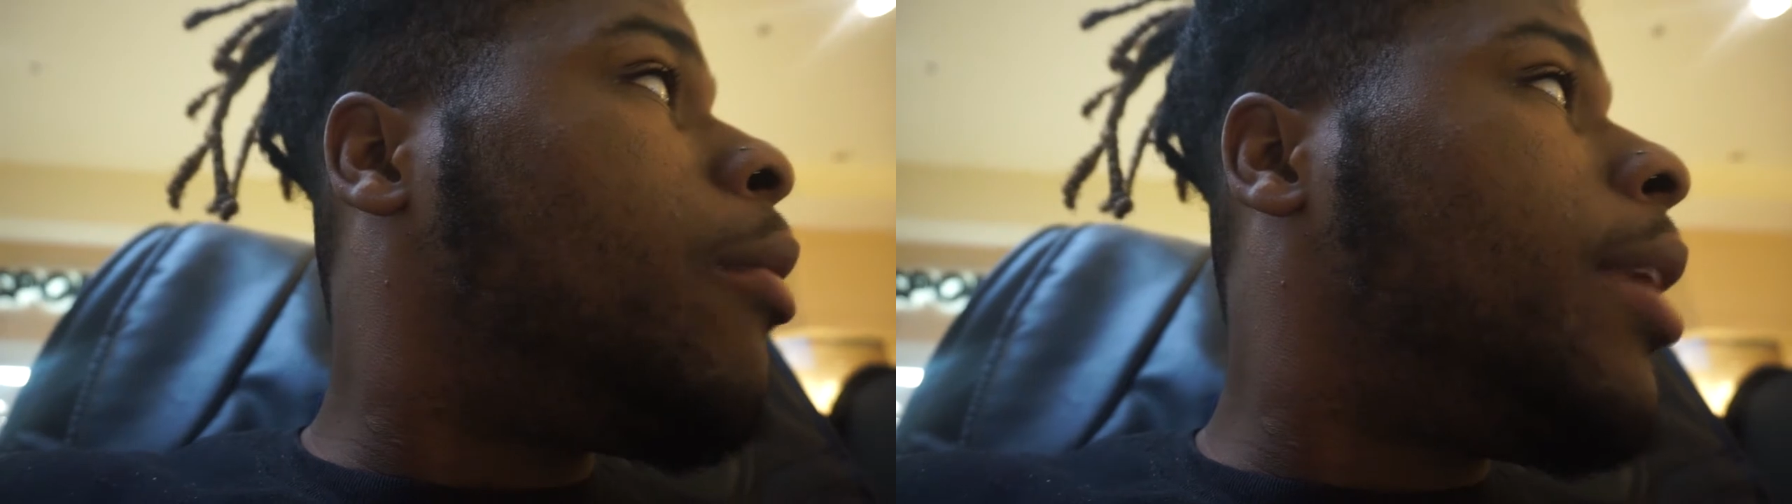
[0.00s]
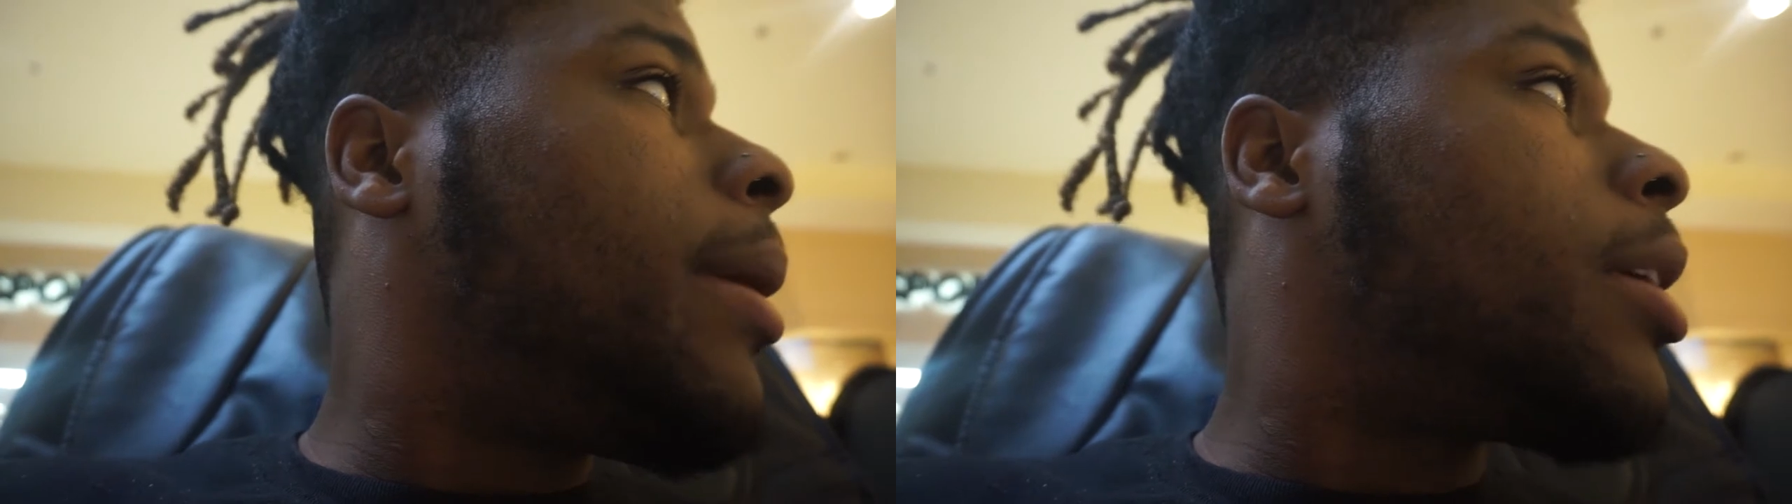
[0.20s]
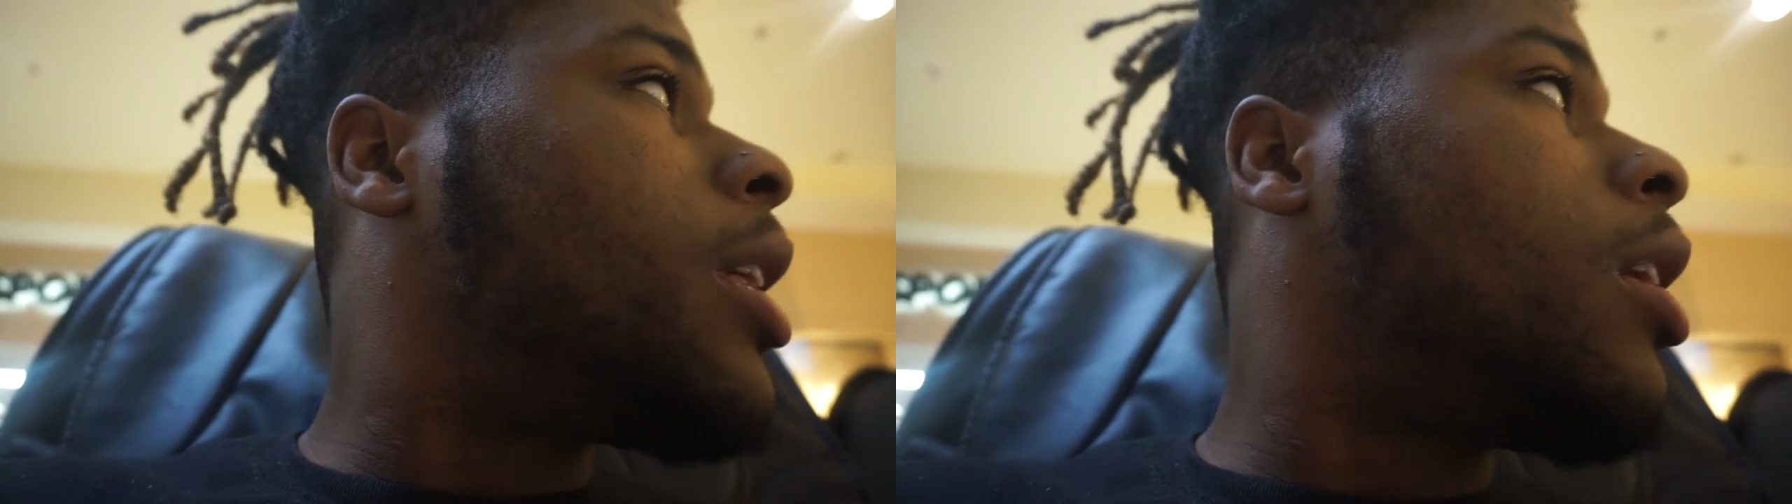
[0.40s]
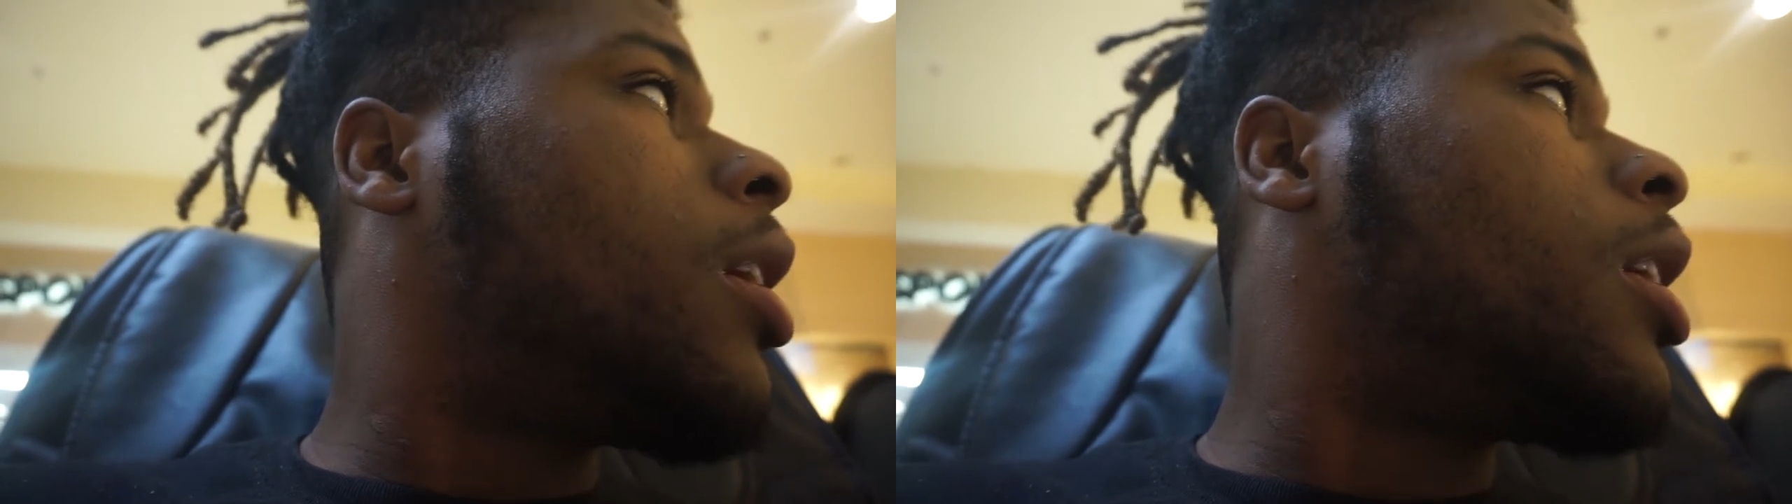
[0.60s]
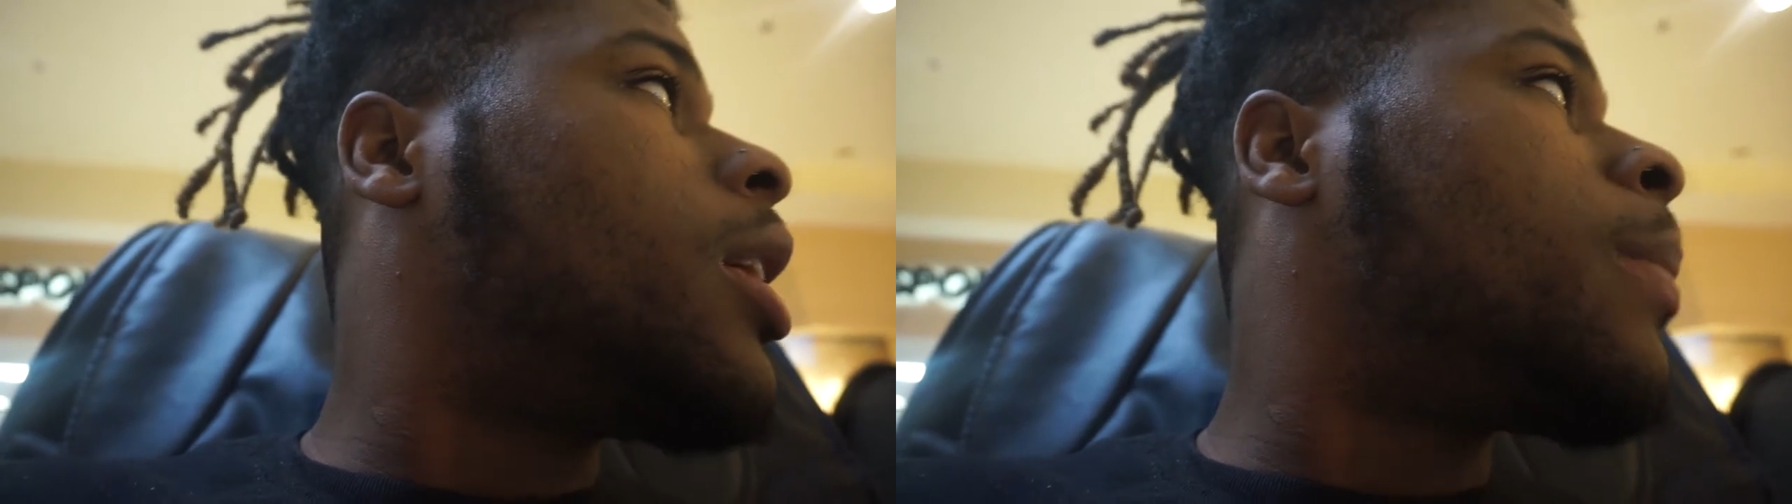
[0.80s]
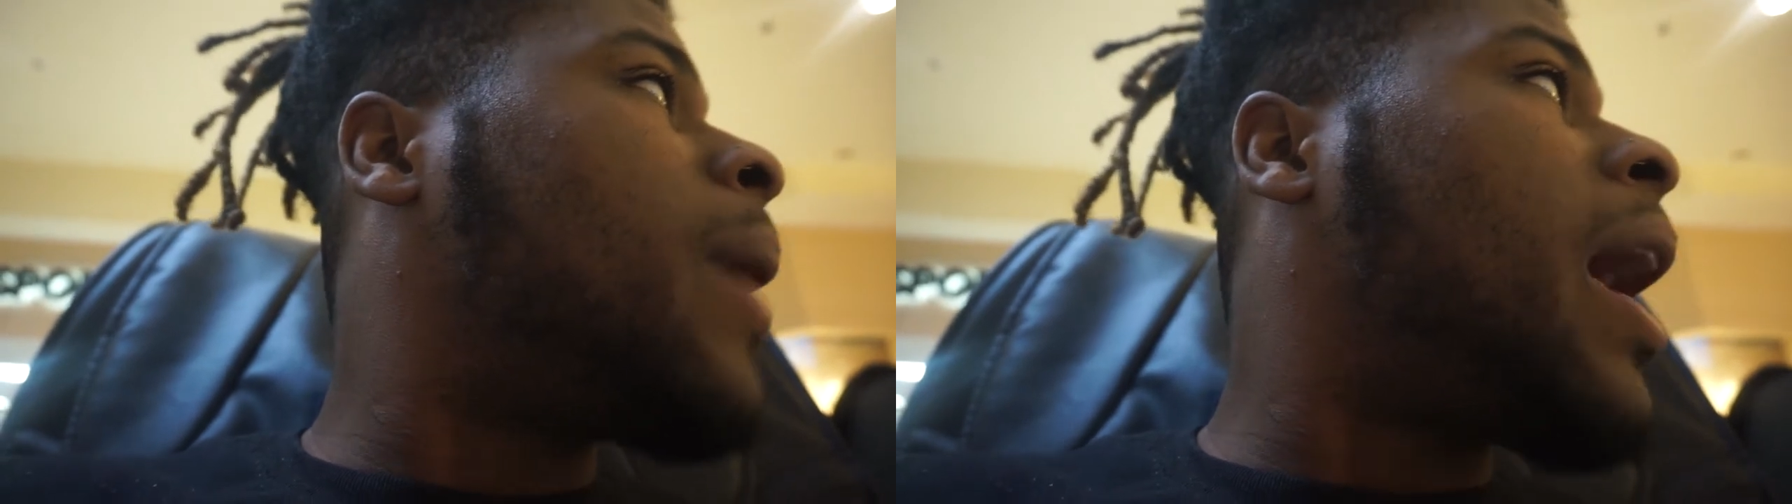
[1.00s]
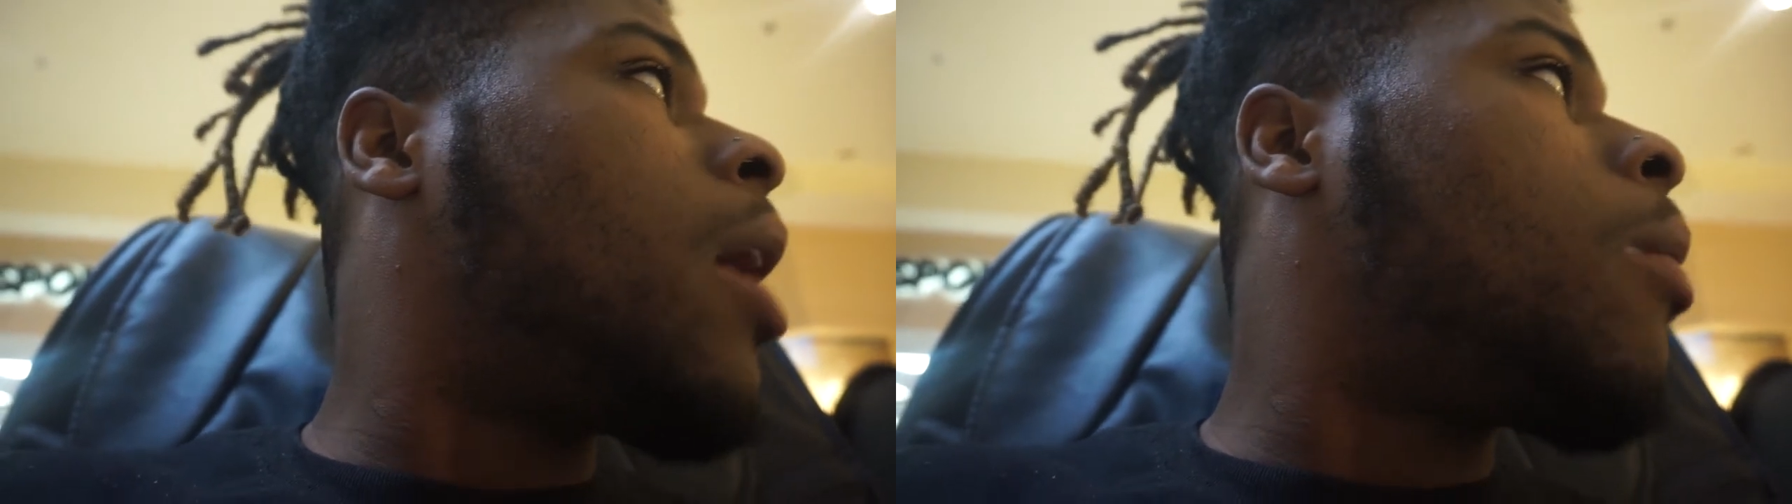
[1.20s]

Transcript: really, she look like she power